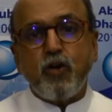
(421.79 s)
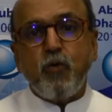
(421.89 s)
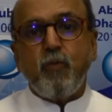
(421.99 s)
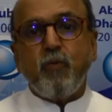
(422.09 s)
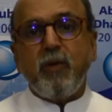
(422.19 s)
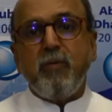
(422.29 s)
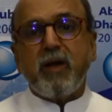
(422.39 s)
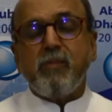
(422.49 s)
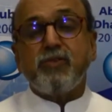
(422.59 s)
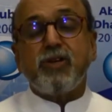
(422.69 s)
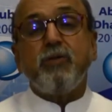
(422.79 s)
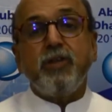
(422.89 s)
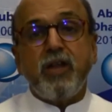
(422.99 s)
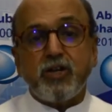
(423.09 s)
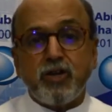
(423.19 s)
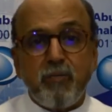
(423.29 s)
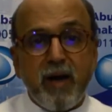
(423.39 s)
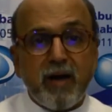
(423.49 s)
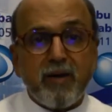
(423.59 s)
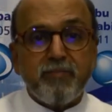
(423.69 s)
Group will become Saudi National
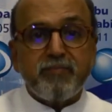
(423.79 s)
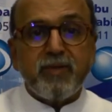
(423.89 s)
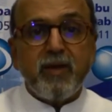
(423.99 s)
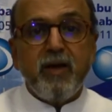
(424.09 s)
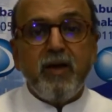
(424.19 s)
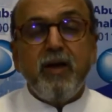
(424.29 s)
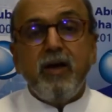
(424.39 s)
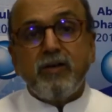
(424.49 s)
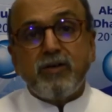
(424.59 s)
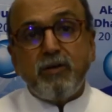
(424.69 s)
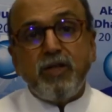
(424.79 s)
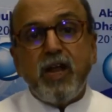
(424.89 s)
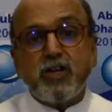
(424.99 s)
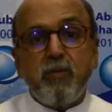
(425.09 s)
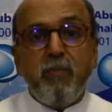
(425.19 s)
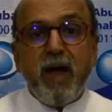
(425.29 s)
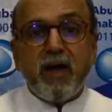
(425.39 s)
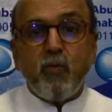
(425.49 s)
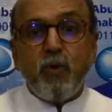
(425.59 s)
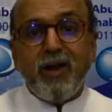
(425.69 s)
Bank. Saudi National
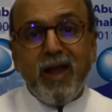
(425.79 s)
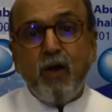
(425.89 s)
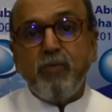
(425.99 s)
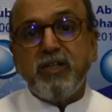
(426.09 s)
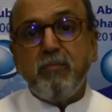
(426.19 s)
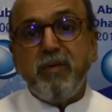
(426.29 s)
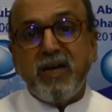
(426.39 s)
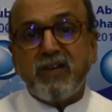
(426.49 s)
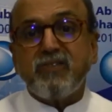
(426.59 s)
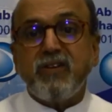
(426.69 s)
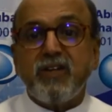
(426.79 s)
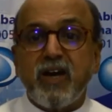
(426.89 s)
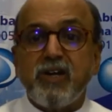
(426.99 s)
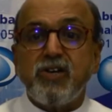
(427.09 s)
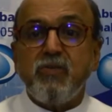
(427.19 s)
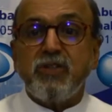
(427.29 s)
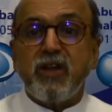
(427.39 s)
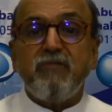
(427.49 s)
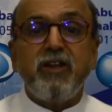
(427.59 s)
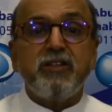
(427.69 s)
Bank will now be the biggest in the country with
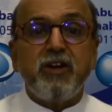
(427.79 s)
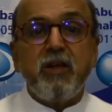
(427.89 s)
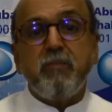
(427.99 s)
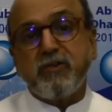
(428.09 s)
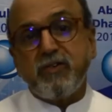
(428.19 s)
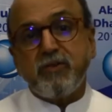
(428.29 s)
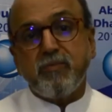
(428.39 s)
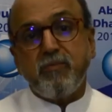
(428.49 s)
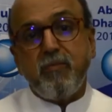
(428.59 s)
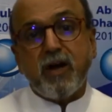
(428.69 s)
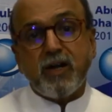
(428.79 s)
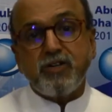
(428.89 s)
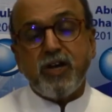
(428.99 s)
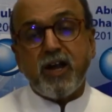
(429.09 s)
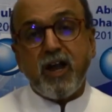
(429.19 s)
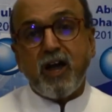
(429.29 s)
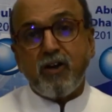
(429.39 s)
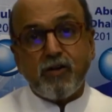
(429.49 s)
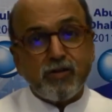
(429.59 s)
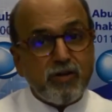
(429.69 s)
roughly 30% market share
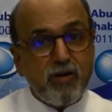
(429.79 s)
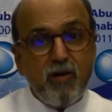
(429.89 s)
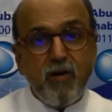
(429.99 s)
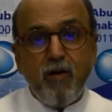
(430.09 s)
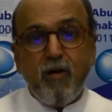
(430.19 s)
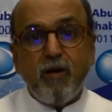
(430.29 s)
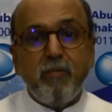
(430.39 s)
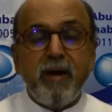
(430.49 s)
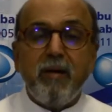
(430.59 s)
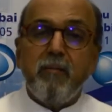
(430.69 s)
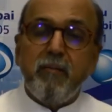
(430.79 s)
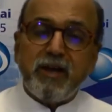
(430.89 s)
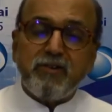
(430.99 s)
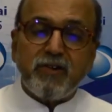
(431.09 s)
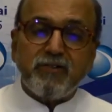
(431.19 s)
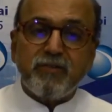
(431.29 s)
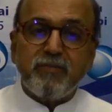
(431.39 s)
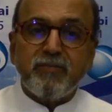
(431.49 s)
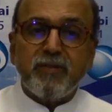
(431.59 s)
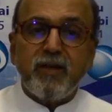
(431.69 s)
across all metrics.
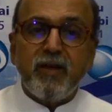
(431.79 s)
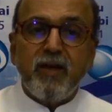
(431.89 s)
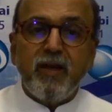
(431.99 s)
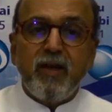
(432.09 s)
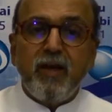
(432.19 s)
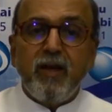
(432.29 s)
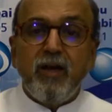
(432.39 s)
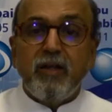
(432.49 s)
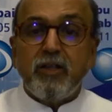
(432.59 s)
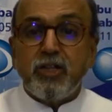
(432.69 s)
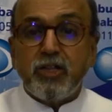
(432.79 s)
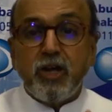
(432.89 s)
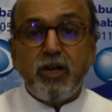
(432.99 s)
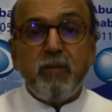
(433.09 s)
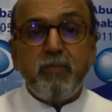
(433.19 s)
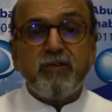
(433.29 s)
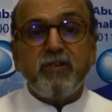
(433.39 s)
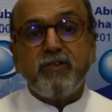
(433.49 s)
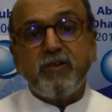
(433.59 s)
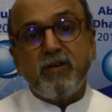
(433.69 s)

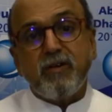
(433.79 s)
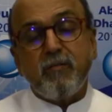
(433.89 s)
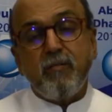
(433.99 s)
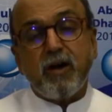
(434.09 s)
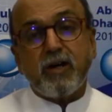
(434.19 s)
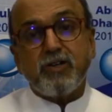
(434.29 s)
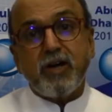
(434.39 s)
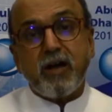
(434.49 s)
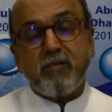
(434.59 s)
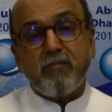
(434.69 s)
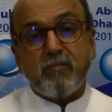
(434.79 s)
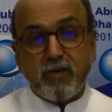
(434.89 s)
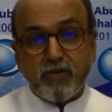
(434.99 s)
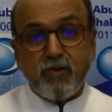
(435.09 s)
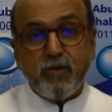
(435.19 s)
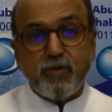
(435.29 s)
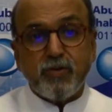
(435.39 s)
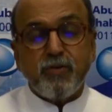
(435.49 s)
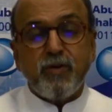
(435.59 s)
30% market share, that's huge.